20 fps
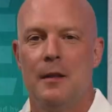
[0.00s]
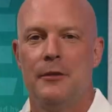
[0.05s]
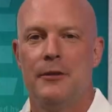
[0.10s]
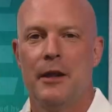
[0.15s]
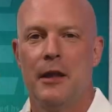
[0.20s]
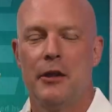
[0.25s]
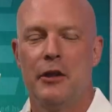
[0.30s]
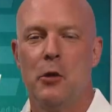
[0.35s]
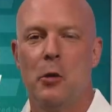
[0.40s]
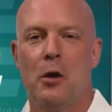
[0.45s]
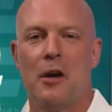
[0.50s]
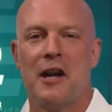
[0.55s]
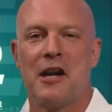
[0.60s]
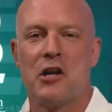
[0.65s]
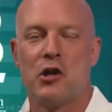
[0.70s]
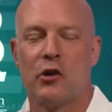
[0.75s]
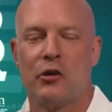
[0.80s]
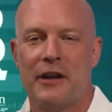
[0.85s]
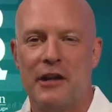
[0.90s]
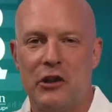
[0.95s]
Doug, you are a
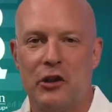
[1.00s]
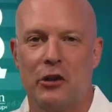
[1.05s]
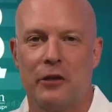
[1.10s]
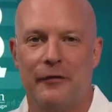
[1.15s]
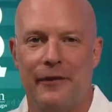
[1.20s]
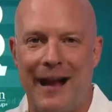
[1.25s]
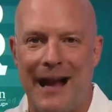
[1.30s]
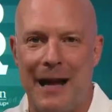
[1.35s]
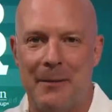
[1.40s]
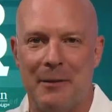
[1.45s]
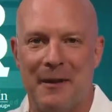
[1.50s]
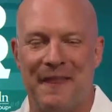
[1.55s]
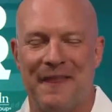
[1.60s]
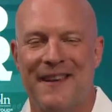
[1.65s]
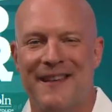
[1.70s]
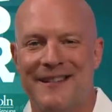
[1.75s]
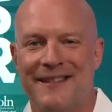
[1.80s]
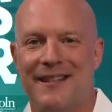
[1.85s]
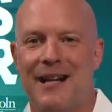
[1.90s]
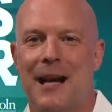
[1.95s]
creature of habit.
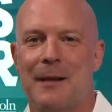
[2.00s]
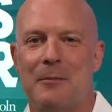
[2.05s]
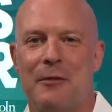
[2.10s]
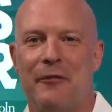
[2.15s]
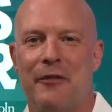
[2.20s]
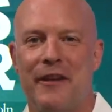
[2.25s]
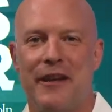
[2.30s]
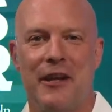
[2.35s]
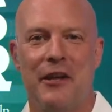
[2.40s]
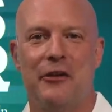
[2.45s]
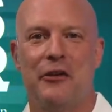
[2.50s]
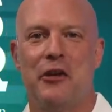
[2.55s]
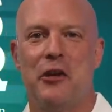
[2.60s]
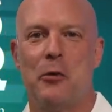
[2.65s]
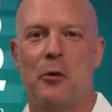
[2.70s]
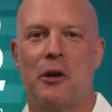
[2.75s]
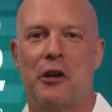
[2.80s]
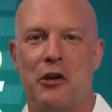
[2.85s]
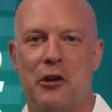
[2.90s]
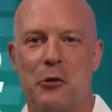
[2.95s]
This time of the year,
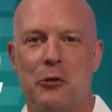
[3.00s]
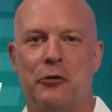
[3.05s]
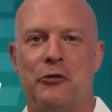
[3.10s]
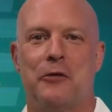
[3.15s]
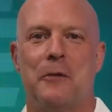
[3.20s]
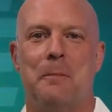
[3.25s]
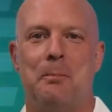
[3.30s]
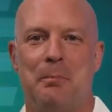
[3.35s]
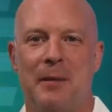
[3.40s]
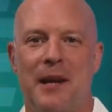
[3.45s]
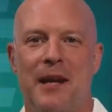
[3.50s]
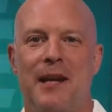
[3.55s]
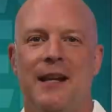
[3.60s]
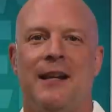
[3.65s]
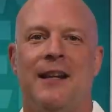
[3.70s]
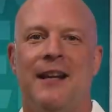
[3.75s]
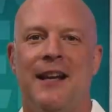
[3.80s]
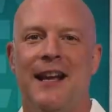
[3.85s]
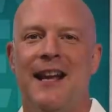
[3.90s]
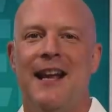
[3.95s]
you are used to
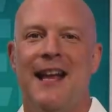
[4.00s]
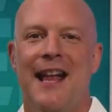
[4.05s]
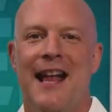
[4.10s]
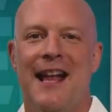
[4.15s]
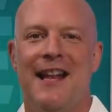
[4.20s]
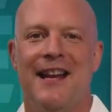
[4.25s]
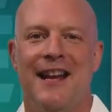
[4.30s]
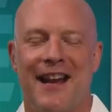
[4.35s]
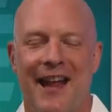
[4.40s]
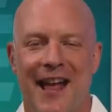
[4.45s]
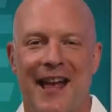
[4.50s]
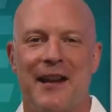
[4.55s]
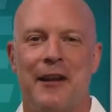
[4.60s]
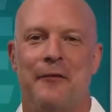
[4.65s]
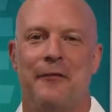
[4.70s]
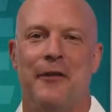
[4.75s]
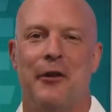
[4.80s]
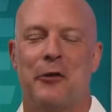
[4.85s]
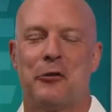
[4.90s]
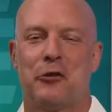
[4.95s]
being in an N
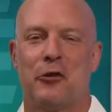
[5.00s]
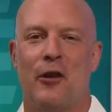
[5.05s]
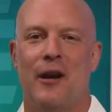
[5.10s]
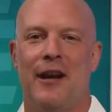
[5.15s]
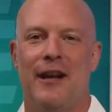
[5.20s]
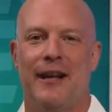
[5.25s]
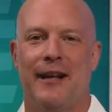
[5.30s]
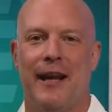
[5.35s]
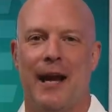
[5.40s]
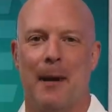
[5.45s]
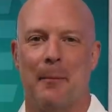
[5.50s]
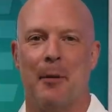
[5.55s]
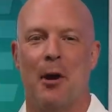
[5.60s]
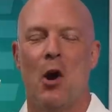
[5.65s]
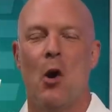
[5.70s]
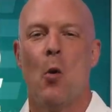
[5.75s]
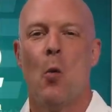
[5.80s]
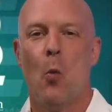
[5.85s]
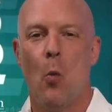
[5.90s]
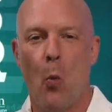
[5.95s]
F L training camp.
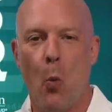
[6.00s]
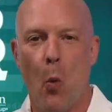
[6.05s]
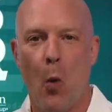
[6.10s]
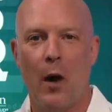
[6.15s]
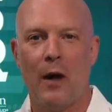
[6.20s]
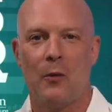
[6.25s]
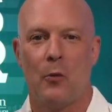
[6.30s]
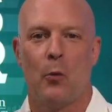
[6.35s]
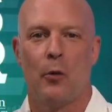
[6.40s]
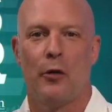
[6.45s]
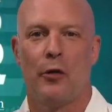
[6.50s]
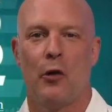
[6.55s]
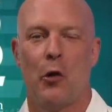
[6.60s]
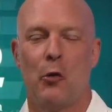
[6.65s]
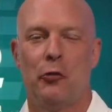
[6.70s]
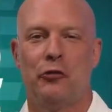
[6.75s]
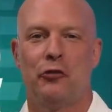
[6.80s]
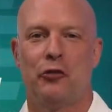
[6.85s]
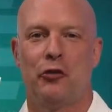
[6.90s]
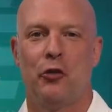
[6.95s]
What were
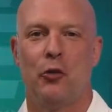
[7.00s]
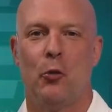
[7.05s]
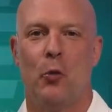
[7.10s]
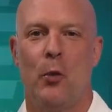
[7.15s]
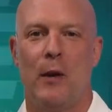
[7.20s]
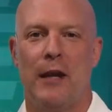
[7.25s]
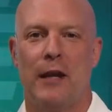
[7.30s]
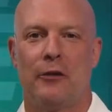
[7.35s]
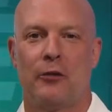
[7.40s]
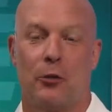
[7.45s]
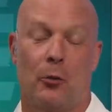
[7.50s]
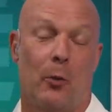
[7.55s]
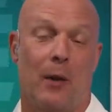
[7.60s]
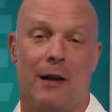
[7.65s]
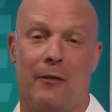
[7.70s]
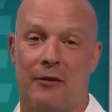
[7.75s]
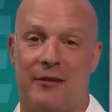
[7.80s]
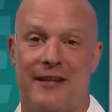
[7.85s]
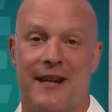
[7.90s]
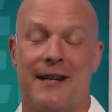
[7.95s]
those two weeks or
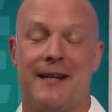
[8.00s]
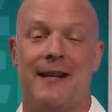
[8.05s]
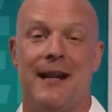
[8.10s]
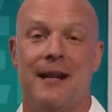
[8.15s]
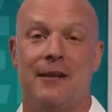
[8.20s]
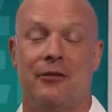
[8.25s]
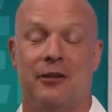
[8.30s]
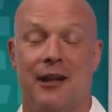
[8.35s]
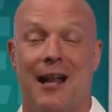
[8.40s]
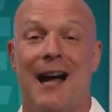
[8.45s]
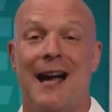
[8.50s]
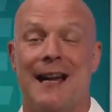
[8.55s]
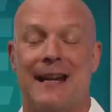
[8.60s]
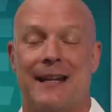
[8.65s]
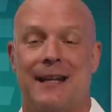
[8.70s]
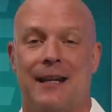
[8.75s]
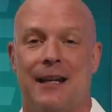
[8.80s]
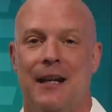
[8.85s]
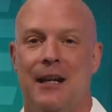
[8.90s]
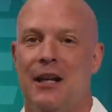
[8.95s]
whatever, ten days
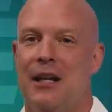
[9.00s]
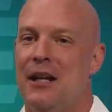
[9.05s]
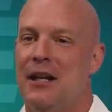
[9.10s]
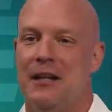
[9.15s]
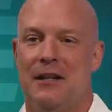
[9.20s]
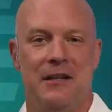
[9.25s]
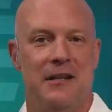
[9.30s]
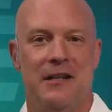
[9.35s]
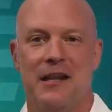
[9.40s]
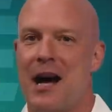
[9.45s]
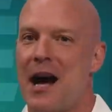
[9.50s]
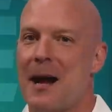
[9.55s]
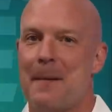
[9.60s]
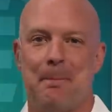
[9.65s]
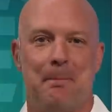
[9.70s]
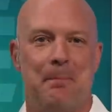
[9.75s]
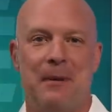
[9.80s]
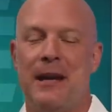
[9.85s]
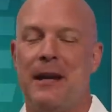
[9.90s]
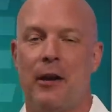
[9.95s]
like
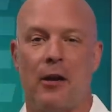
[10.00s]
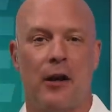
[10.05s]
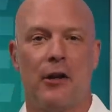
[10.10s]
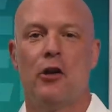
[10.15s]
not being here?